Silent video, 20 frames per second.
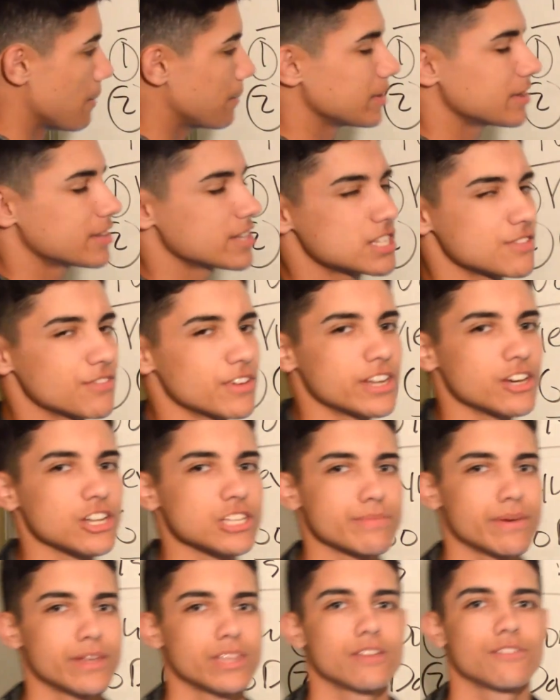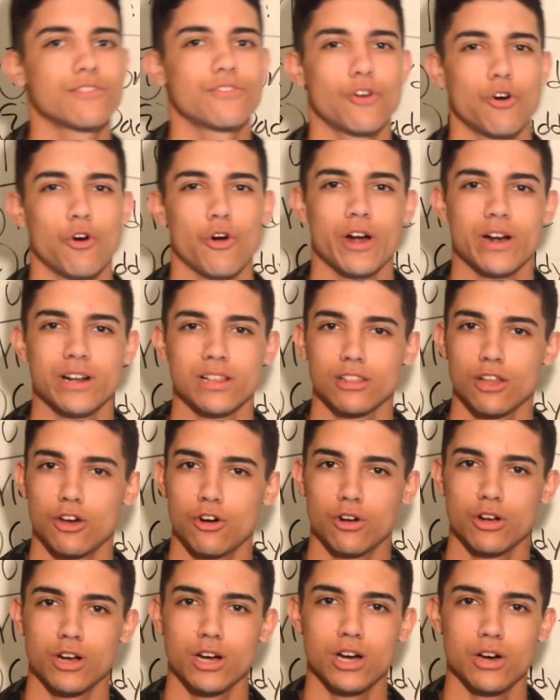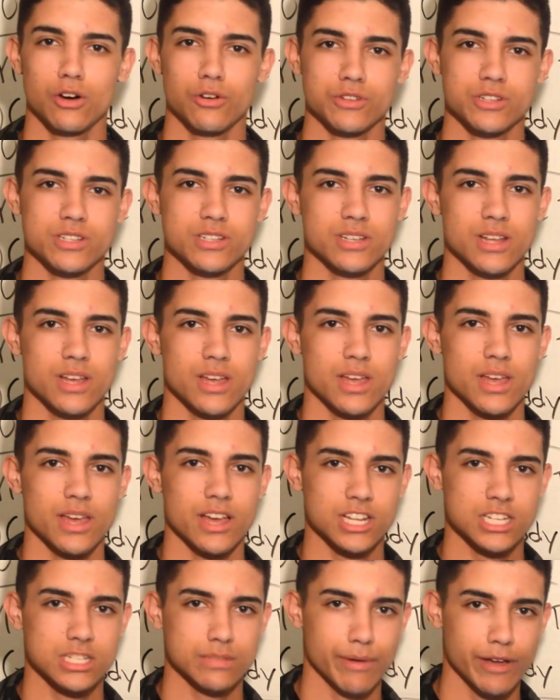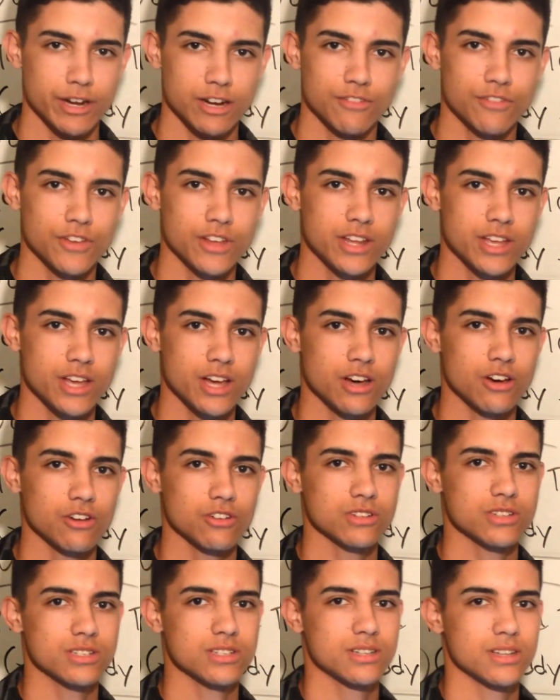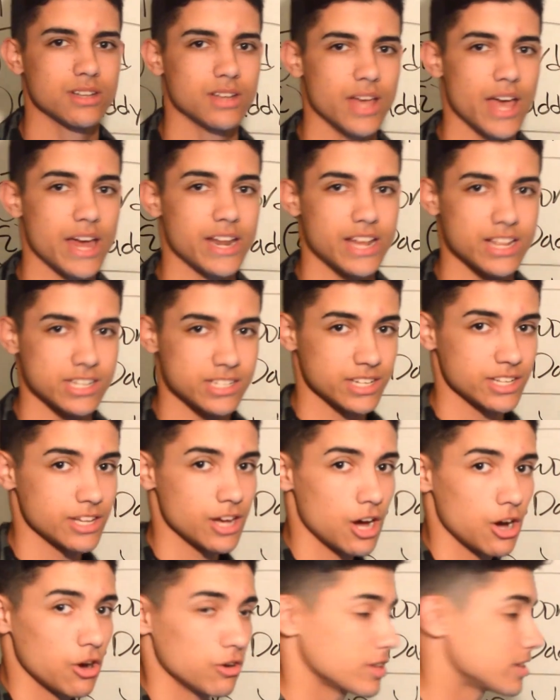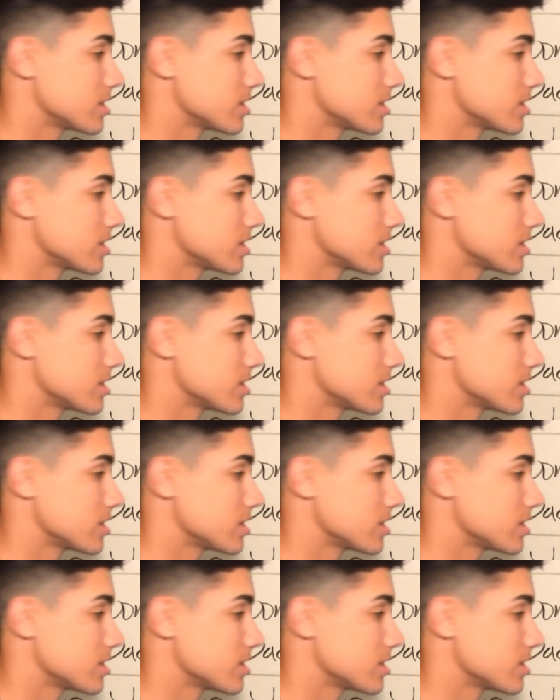But this video is mainly for logos, explainer videos, and SEO.